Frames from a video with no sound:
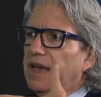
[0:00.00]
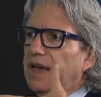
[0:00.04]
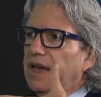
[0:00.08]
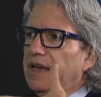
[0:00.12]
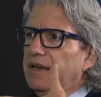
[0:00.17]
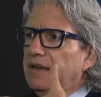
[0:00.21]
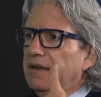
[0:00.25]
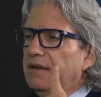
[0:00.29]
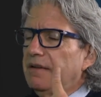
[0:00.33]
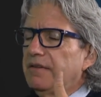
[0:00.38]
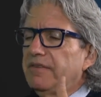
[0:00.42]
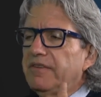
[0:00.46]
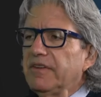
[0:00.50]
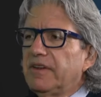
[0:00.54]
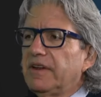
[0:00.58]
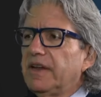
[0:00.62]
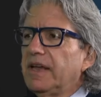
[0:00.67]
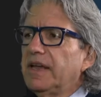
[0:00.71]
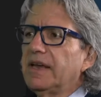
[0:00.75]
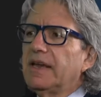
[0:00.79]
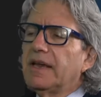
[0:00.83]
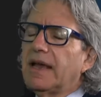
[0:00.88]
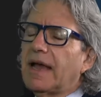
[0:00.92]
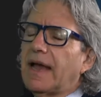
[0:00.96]
And
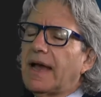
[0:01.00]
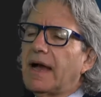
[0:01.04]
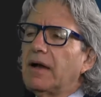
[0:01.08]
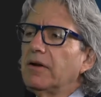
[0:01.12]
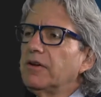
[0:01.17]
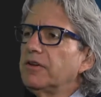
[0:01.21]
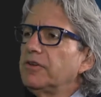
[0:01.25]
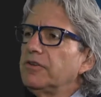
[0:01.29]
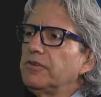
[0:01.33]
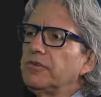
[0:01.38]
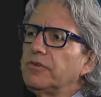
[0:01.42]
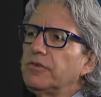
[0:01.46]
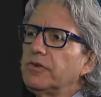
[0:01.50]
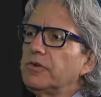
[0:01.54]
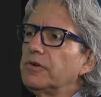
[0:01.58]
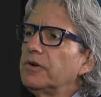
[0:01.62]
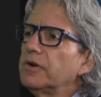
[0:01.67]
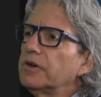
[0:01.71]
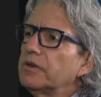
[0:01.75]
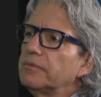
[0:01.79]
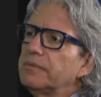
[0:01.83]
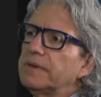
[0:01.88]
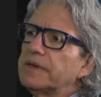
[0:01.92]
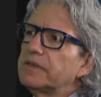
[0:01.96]
today, how can you
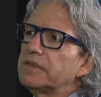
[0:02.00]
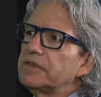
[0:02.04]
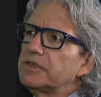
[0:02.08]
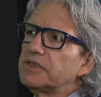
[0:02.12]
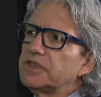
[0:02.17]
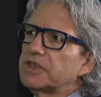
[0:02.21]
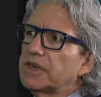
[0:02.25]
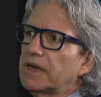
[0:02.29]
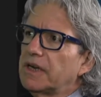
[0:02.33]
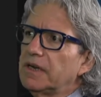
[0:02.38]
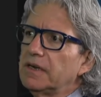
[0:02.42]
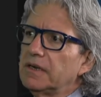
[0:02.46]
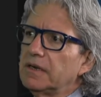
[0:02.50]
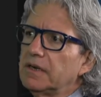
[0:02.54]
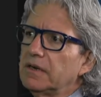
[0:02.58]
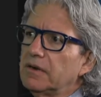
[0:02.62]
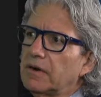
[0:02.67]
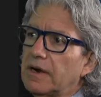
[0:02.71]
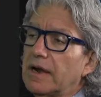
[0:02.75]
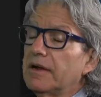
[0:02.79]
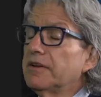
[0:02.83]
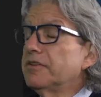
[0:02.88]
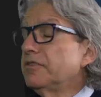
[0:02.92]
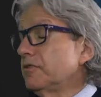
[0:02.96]
talk about China,
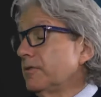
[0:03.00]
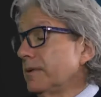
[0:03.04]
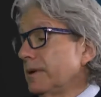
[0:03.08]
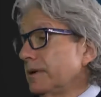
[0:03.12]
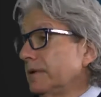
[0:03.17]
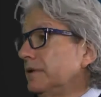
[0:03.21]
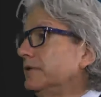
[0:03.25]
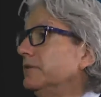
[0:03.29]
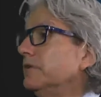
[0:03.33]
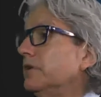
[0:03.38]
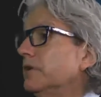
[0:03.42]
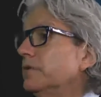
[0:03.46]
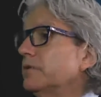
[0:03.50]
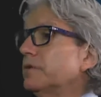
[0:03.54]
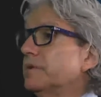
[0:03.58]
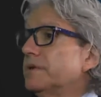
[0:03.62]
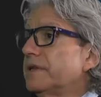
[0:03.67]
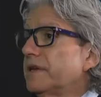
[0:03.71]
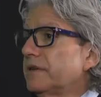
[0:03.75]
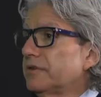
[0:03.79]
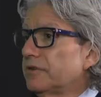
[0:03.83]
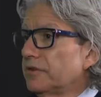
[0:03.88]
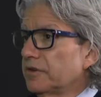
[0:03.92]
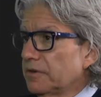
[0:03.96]
or how can you talk about Lenovo
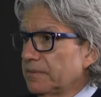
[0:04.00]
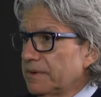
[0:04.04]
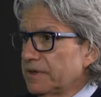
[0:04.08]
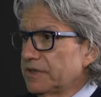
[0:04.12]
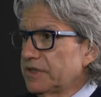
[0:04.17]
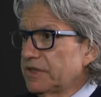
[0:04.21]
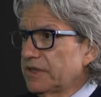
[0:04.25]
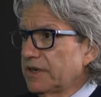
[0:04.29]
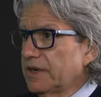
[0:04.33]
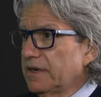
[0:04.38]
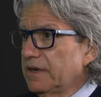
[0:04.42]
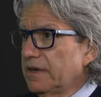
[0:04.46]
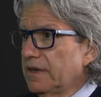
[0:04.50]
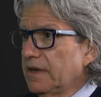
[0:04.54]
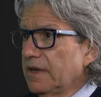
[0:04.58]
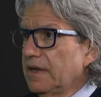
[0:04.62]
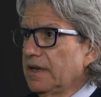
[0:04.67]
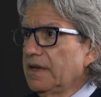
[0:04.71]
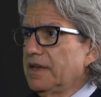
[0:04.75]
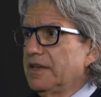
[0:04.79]
without talking about China?